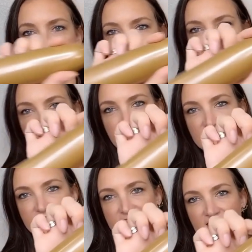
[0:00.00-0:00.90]
there. You
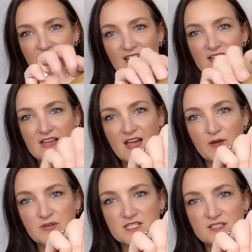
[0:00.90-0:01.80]
can see
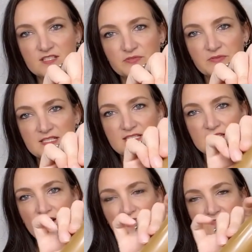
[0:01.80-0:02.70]
how we just
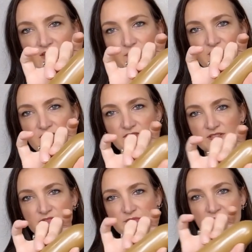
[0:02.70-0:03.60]
twisted all of that balloon.
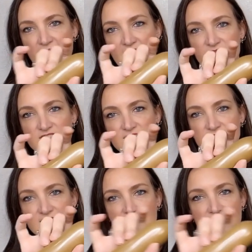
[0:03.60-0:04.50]
So we have
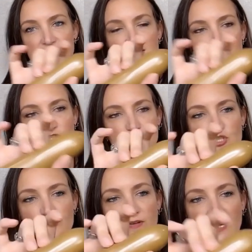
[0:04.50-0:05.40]
just a
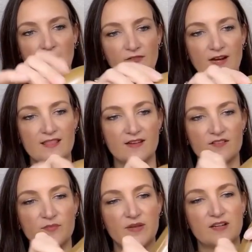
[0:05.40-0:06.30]
string right there
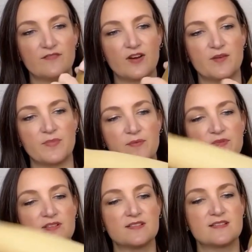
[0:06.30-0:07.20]
in the middle of our
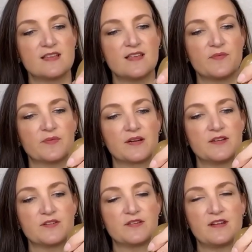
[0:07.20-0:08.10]
bubbles. We're
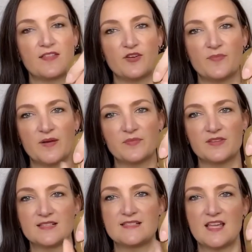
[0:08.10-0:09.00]
gonna do another bubble
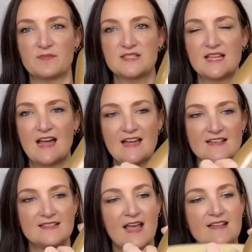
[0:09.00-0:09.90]
the same
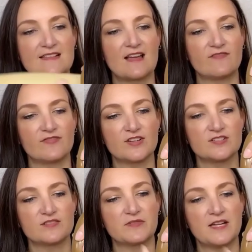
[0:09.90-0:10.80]
size as that
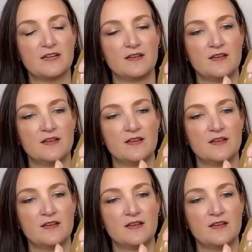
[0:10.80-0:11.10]
first one.